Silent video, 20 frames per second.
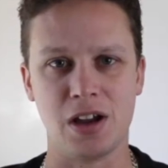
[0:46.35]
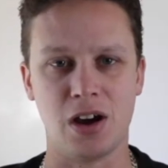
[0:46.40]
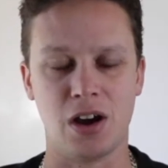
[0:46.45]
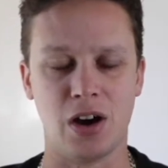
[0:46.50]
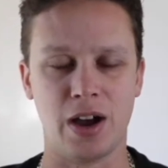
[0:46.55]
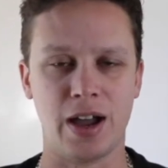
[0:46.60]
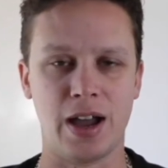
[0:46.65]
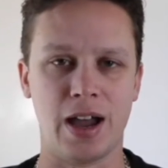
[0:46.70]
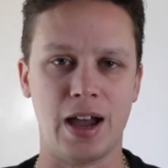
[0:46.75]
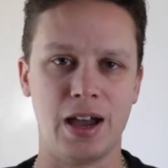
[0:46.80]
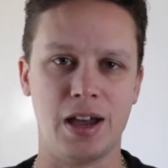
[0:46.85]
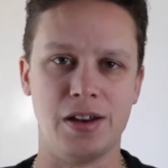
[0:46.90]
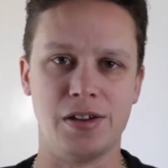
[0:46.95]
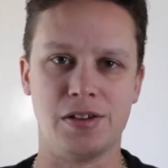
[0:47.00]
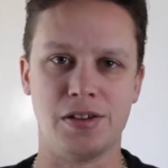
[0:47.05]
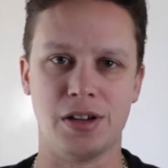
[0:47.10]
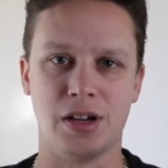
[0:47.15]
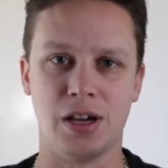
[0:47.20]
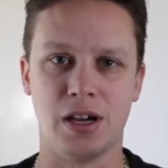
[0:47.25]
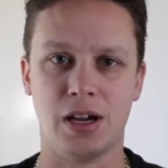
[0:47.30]
I
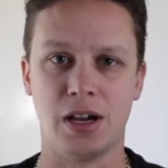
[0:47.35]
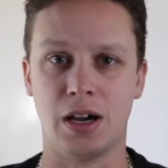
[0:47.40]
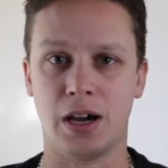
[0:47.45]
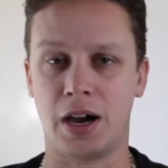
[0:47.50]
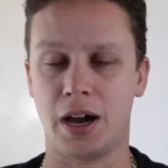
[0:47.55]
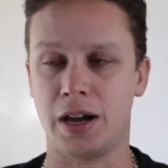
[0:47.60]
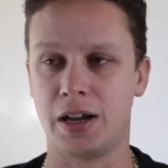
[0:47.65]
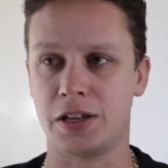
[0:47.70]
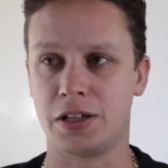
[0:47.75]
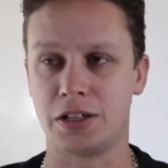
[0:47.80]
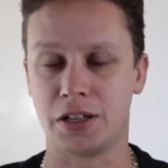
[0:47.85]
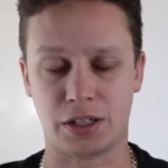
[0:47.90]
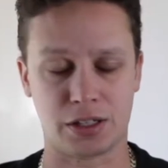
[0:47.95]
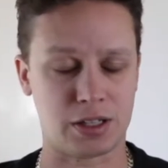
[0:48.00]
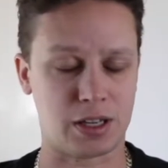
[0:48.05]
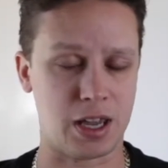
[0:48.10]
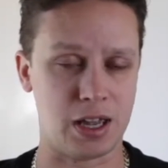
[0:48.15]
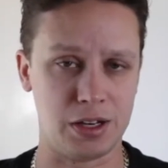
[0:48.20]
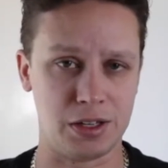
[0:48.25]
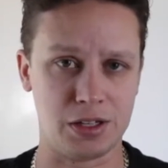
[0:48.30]
had a
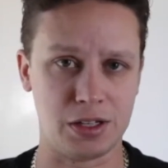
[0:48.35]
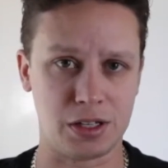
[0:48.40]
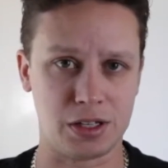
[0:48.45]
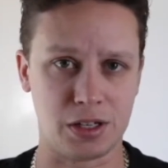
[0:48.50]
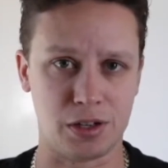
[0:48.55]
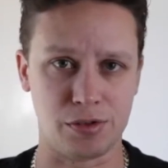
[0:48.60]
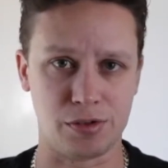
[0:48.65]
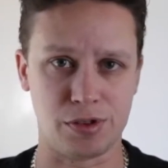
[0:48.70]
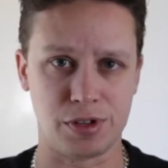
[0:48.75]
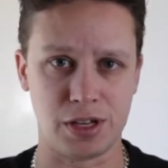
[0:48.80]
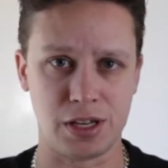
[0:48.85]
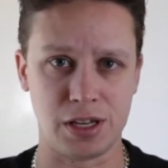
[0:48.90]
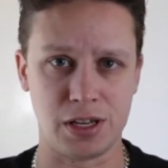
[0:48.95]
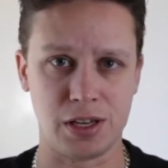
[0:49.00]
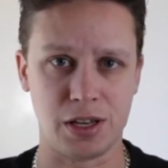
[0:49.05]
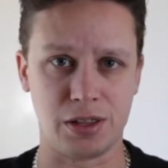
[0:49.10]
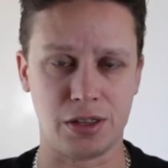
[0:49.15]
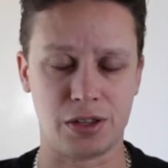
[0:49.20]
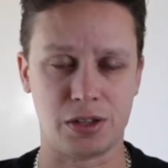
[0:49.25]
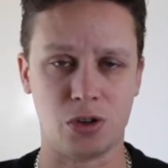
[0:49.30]
Canon
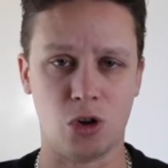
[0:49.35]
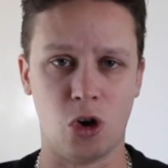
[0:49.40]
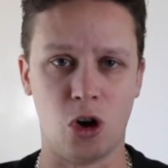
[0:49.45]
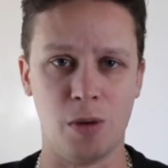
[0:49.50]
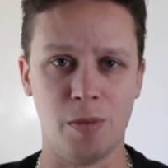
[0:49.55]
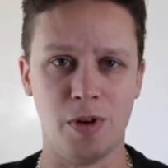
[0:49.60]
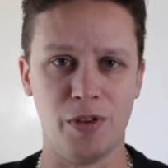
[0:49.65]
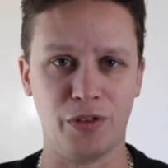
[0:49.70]
600D at the time,